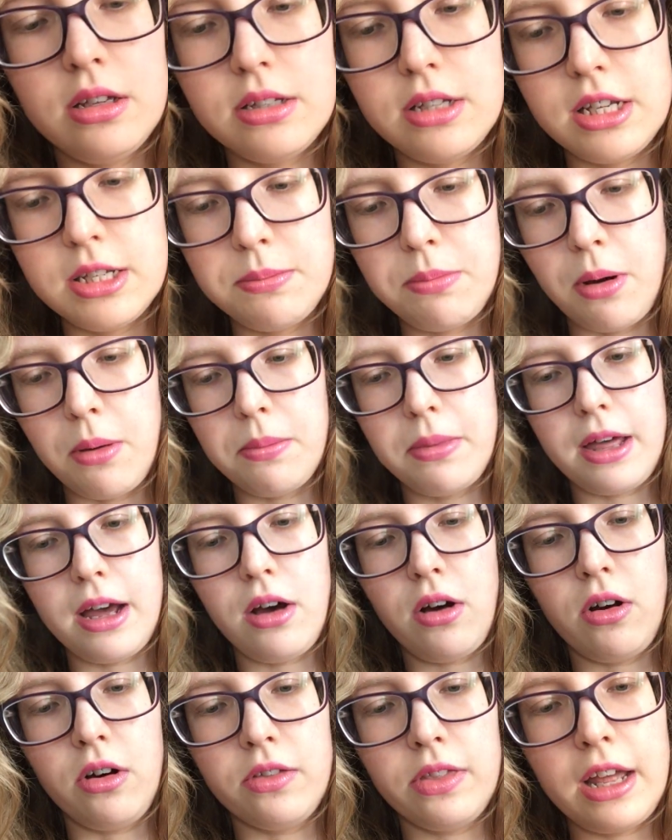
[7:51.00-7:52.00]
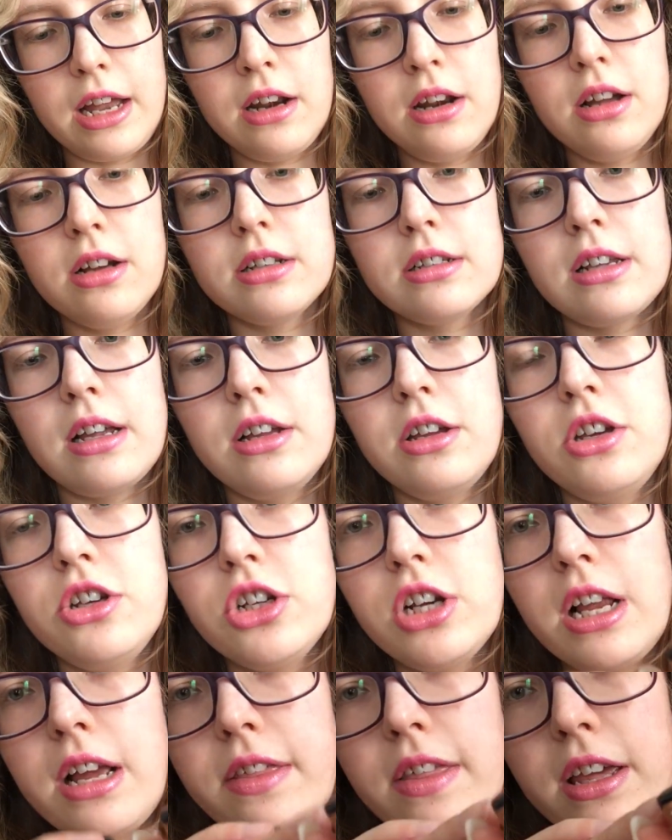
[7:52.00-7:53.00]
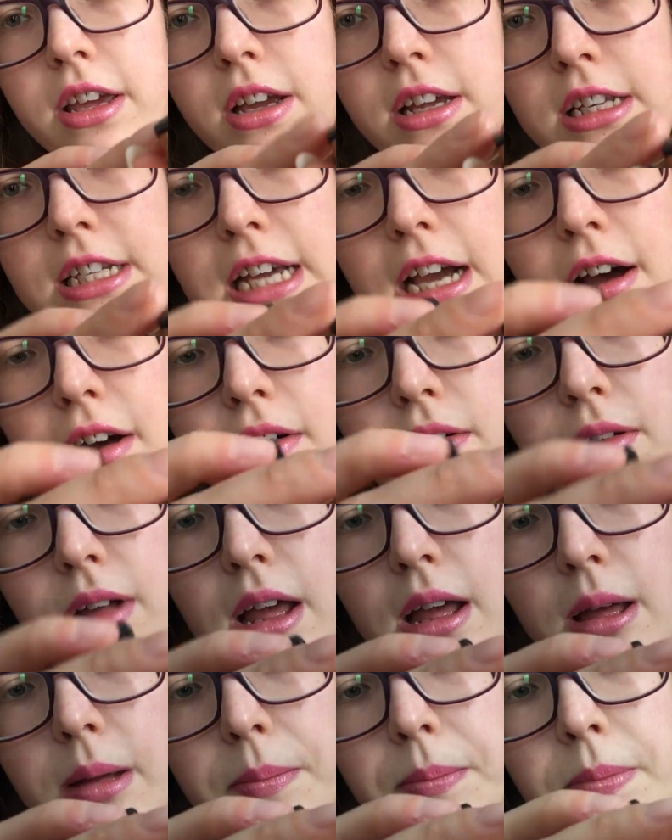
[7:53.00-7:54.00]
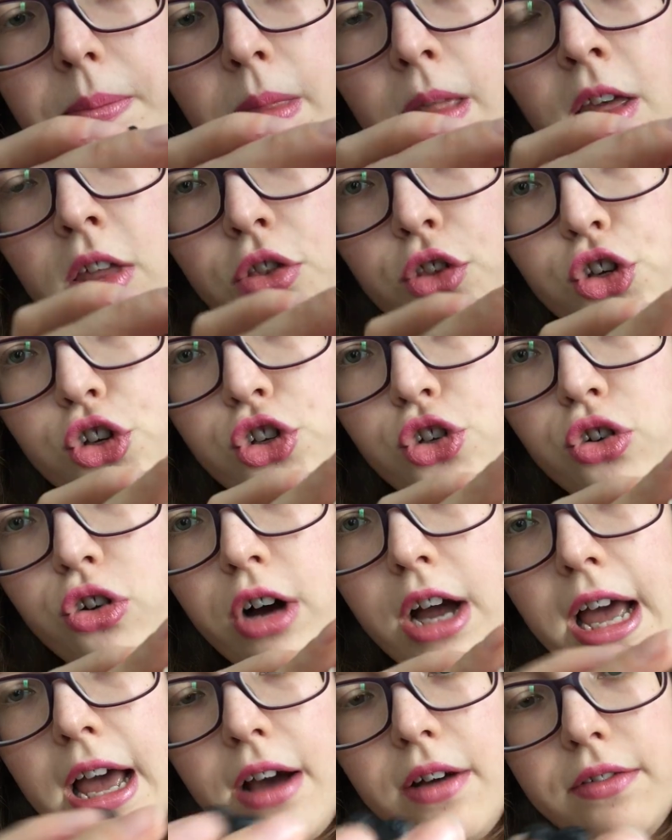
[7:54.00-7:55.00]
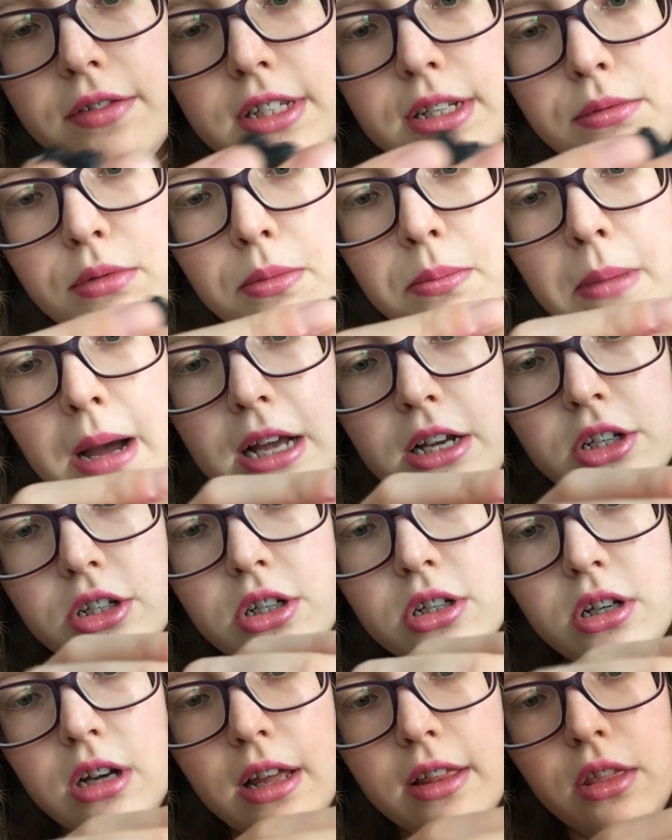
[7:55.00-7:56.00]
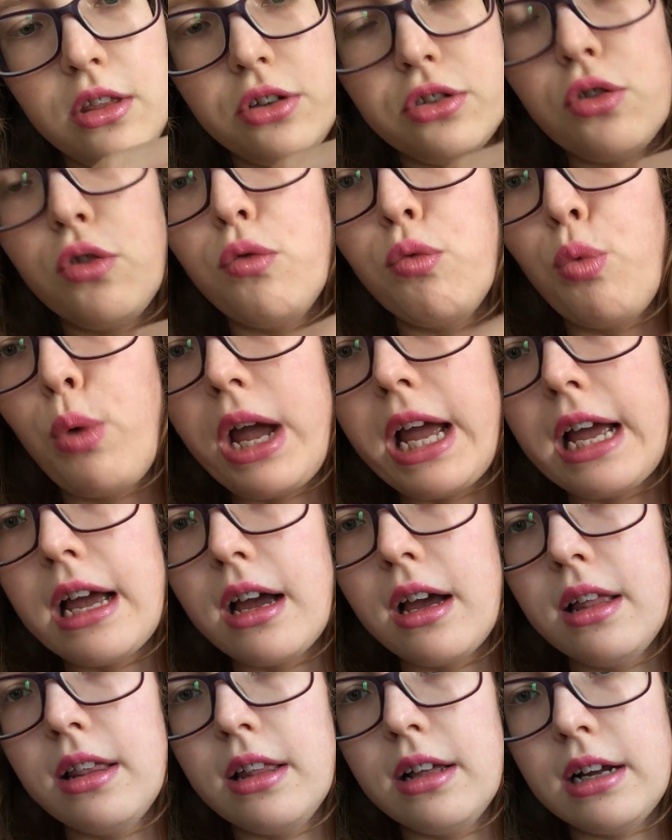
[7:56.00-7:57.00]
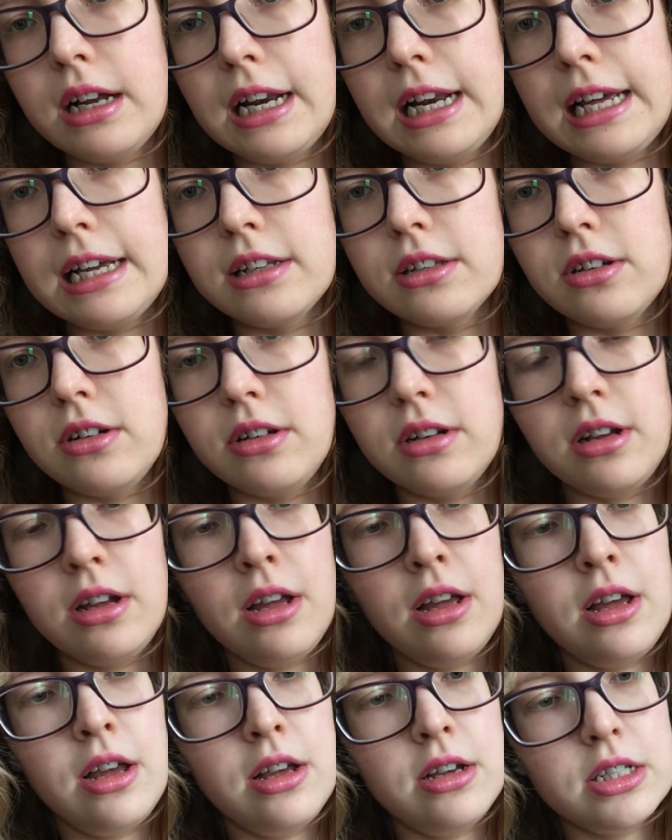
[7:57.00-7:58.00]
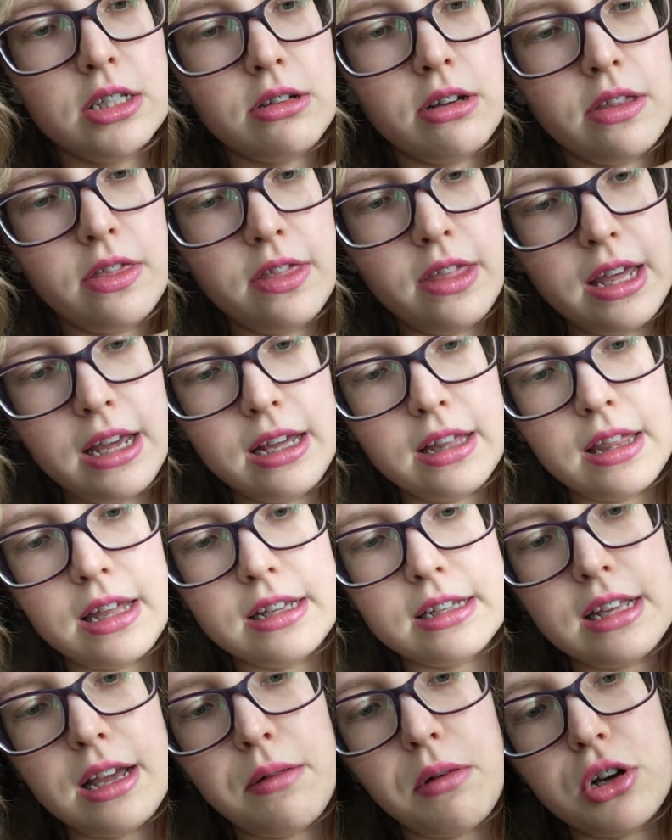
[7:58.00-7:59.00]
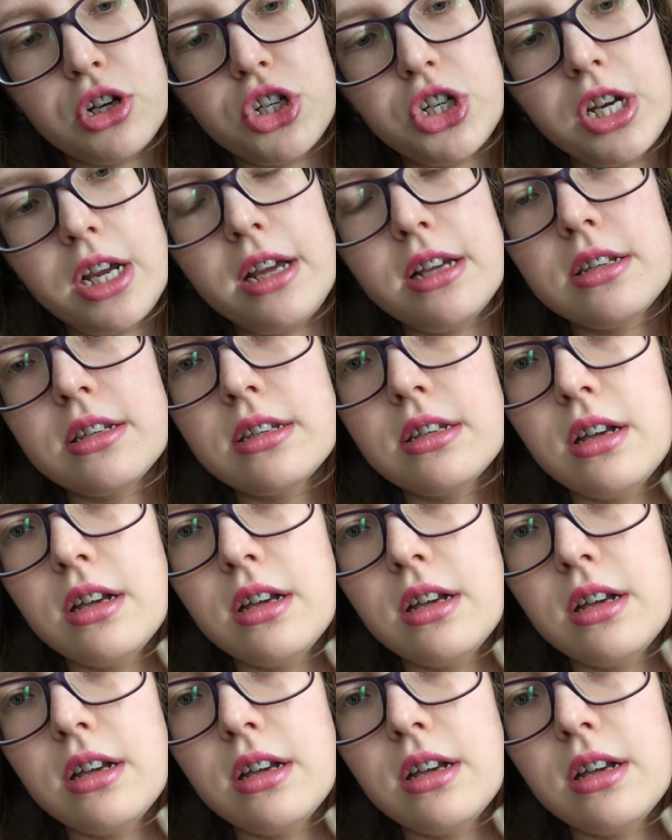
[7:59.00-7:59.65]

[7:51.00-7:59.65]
So let's pop that on. That looks like, usually I think you can tell the short hair obviously will match like the sort of wig that clicks on. So I think that's that one. She is